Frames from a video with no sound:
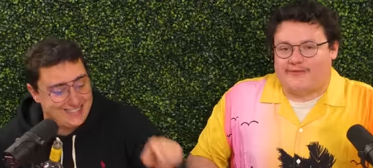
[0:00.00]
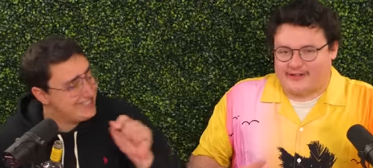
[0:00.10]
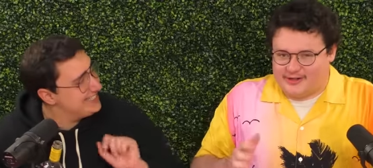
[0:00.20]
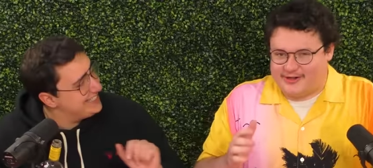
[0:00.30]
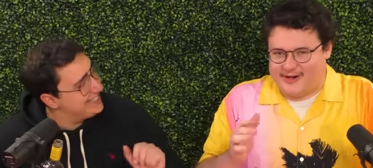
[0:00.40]
Speaker 1: if
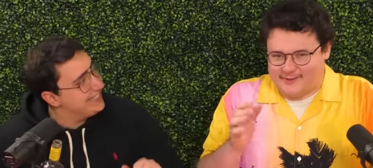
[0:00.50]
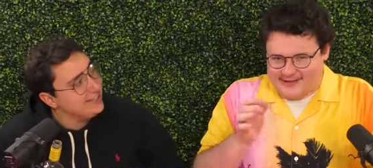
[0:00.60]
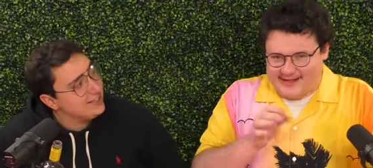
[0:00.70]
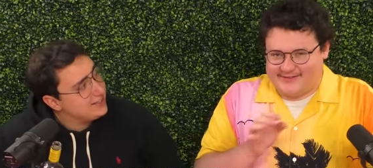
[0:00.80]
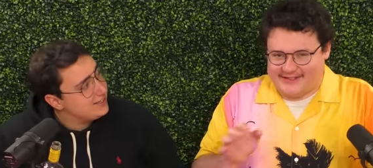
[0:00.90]
Antonio will
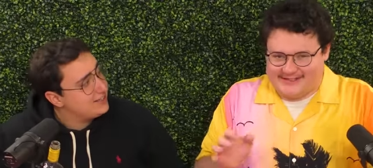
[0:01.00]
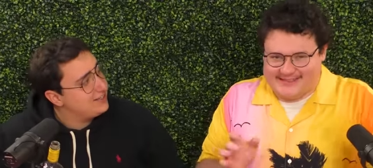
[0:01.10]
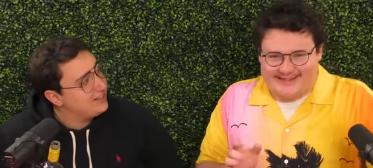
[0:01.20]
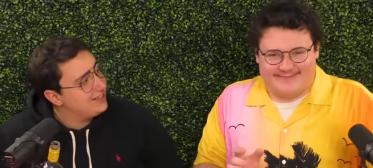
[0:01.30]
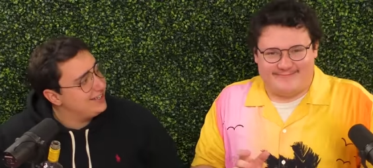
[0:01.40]
leave this
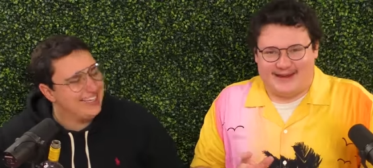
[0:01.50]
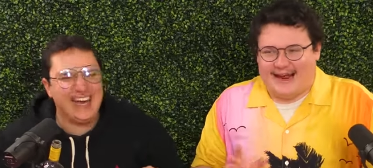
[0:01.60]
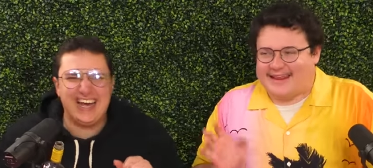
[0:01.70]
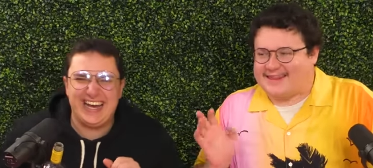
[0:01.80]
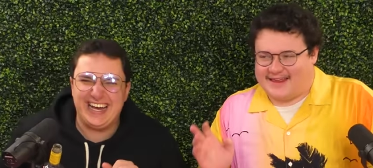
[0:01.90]
in, but
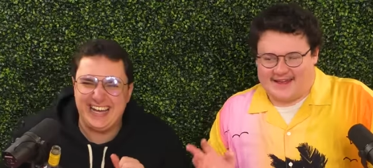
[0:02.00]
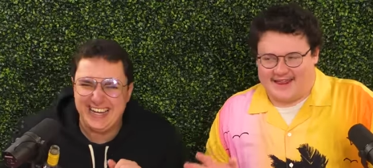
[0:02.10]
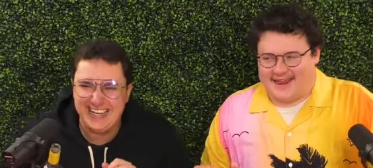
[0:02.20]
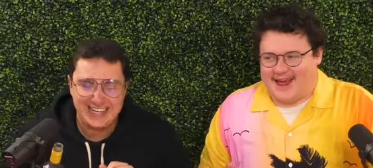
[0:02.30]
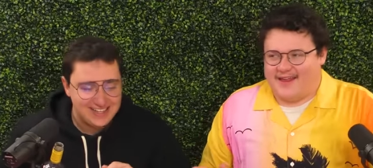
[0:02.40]
I think
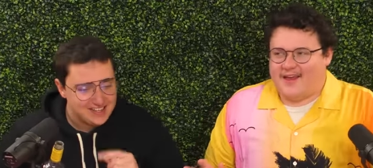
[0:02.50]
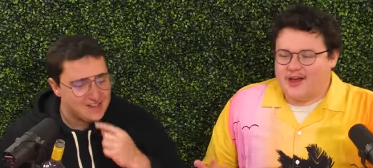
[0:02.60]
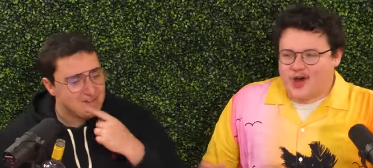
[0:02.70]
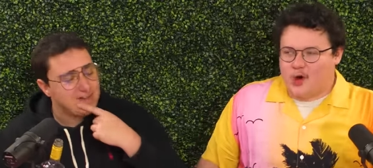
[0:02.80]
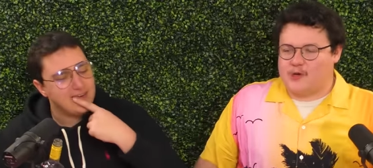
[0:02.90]
that
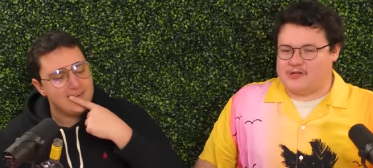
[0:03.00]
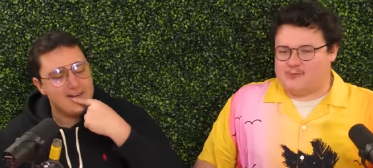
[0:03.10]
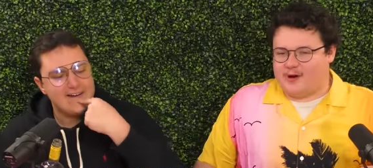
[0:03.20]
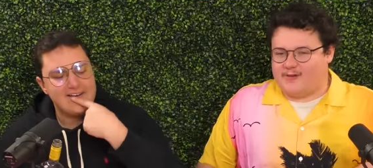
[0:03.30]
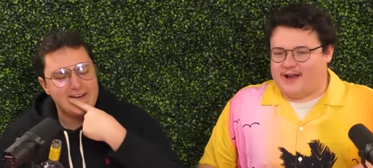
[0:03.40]
who is
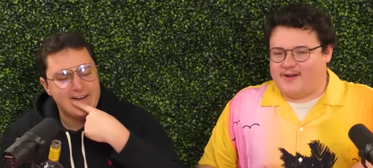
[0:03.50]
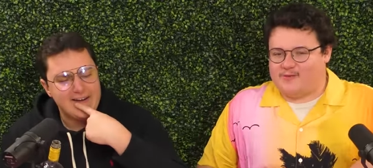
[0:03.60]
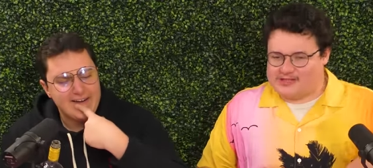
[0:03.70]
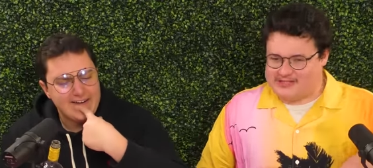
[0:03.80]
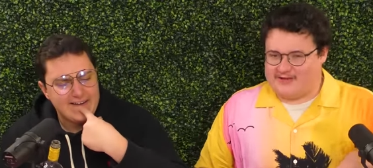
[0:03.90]
more right
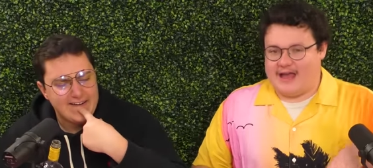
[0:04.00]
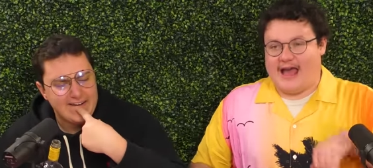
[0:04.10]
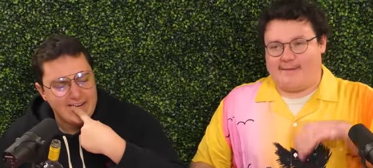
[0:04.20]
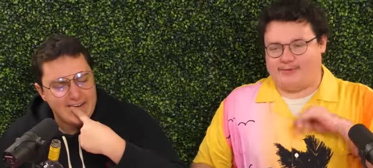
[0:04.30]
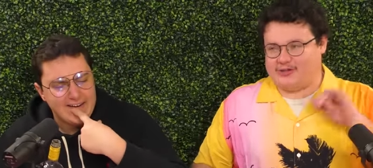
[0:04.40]
was
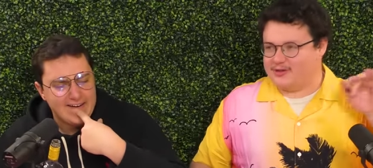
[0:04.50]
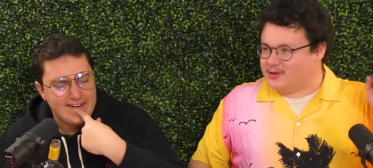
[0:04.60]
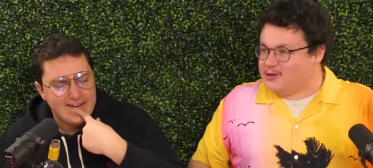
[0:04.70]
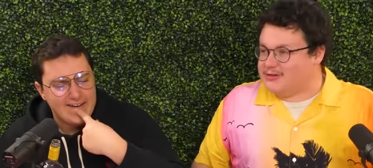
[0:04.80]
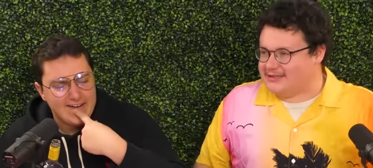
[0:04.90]

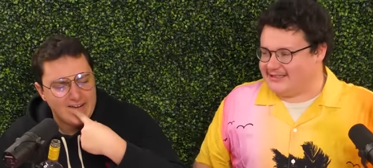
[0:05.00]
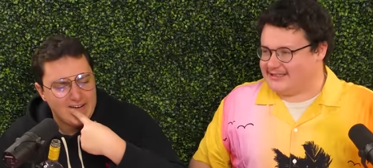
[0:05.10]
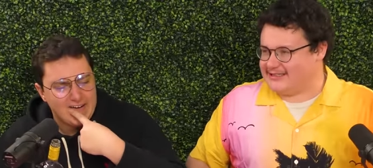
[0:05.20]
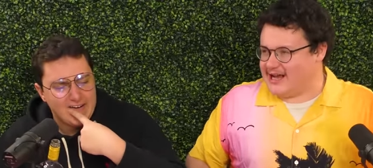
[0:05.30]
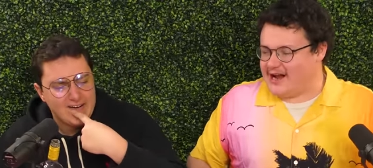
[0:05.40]
absolutely
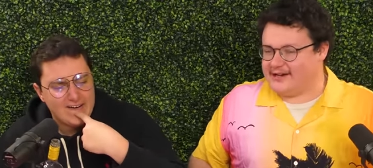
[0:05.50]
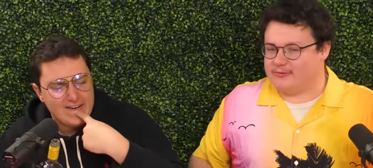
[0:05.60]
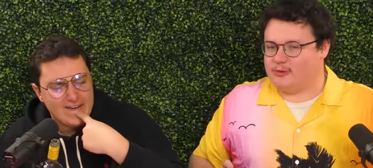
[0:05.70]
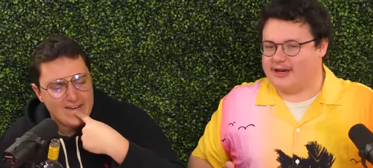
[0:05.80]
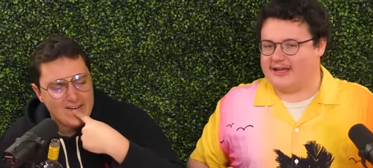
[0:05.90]

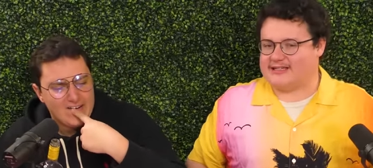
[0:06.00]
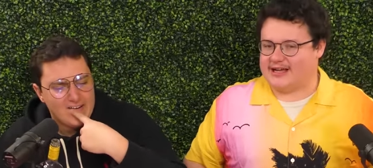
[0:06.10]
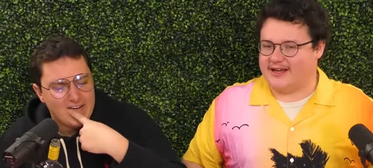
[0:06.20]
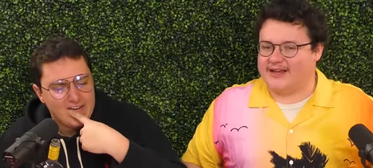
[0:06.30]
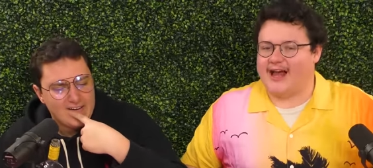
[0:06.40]
decided when I
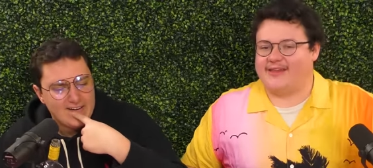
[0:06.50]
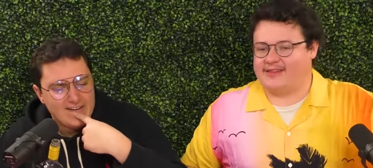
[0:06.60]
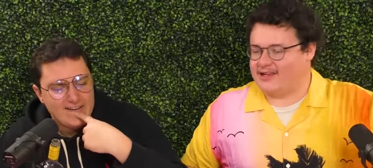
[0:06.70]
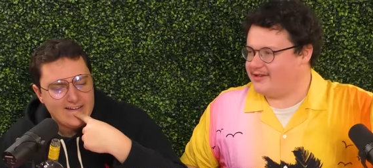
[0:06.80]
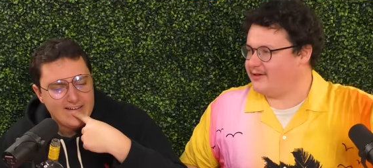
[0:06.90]
said, I
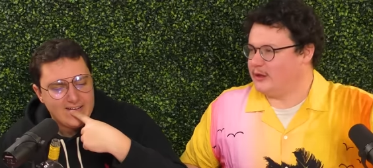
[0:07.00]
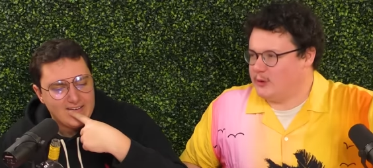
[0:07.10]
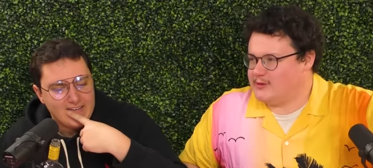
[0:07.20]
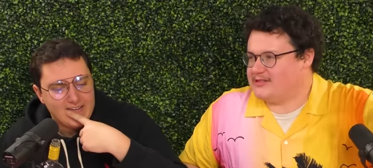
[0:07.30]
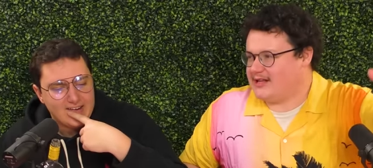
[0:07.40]
think the
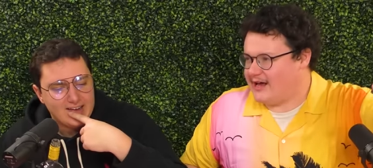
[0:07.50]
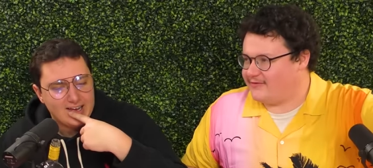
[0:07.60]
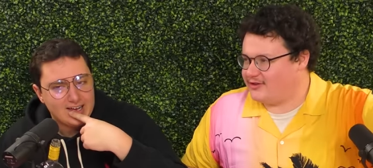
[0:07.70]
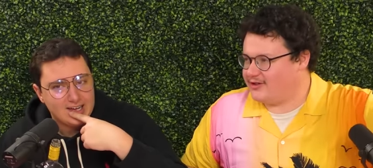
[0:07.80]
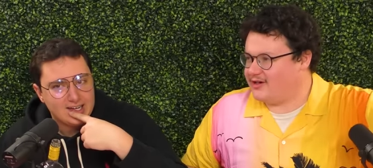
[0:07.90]
clue is
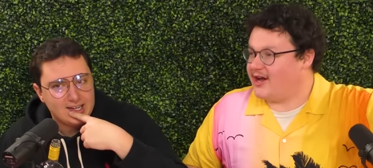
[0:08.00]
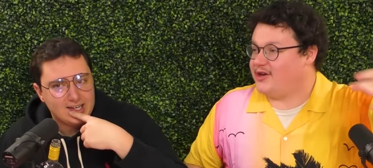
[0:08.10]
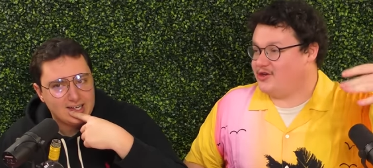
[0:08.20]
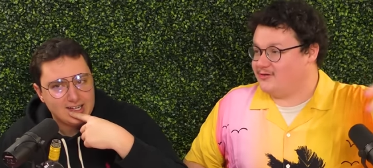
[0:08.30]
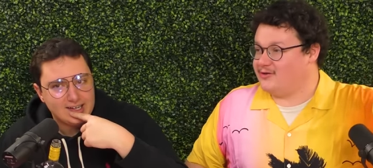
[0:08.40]
lavender,
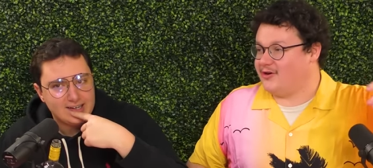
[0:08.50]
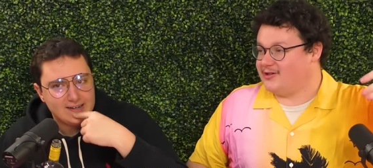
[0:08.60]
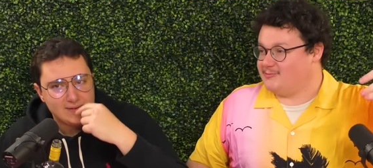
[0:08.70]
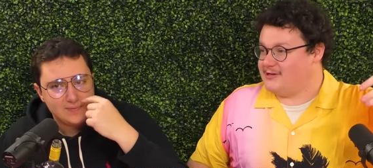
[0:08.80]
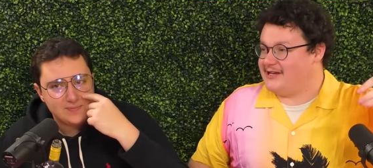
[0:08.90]
and you
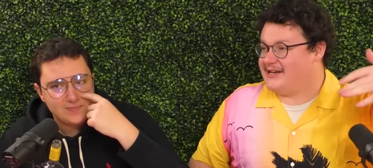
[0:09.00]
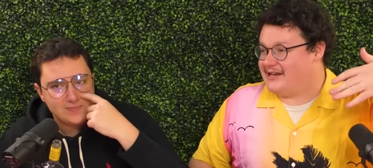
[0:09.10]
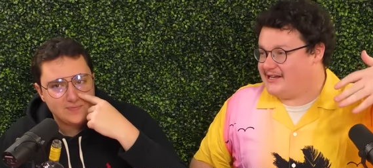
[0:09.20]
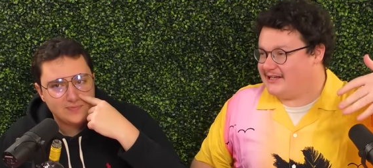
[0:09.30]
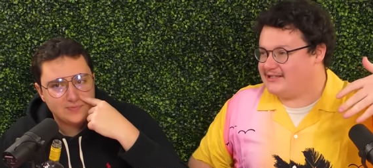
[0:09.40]
called me an
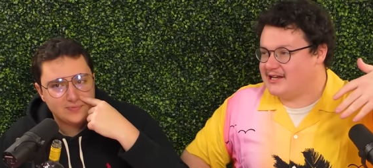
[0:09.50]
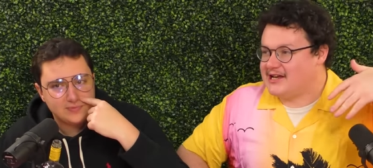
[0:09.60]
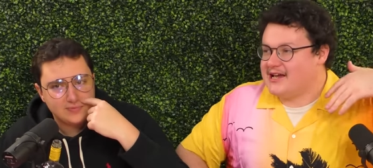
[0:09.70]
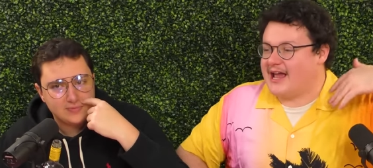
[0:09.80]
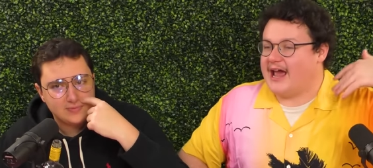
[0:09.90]
idiot,
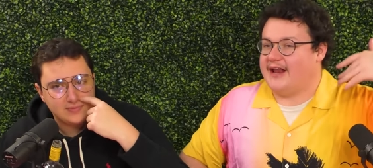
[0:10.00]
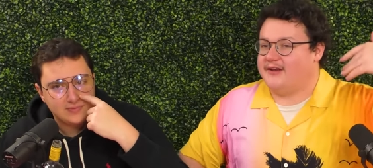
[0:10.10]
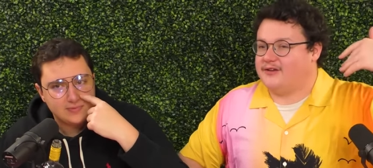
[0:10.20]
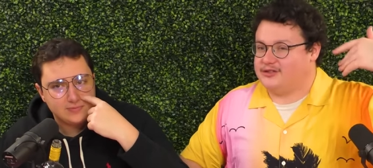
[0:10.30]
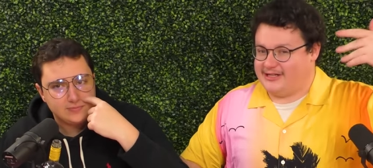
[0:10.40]

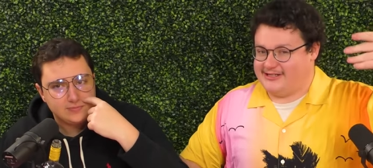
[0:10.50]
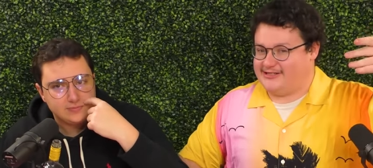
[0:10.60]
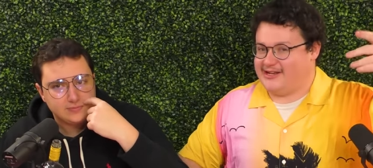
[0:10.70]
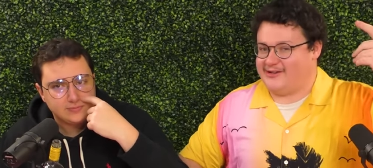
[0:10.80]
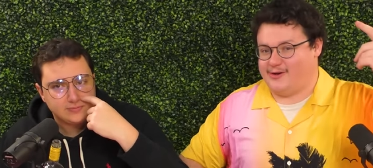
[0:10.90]
and JT
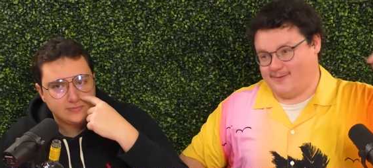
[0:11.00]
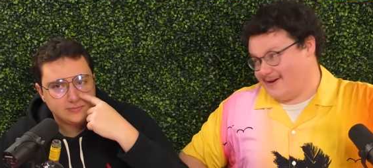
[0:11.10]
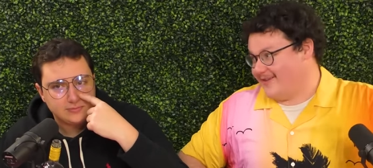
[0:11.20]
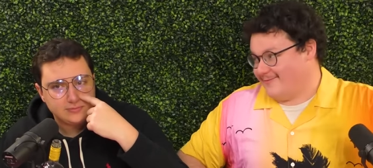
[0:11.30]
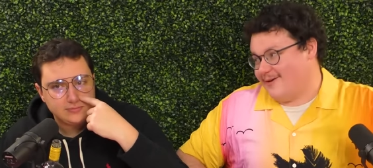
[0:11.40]
said, You're
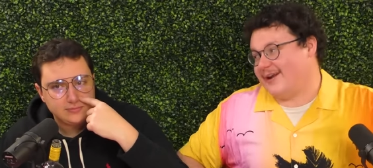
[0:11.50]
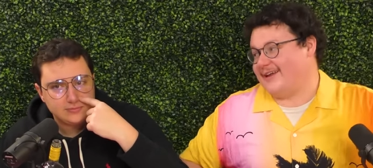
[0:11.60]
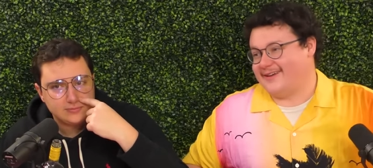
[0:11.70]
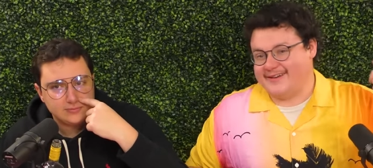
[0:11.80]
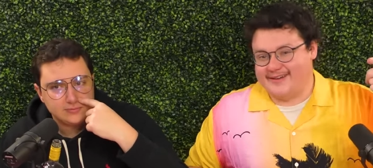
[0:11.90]
right on the money.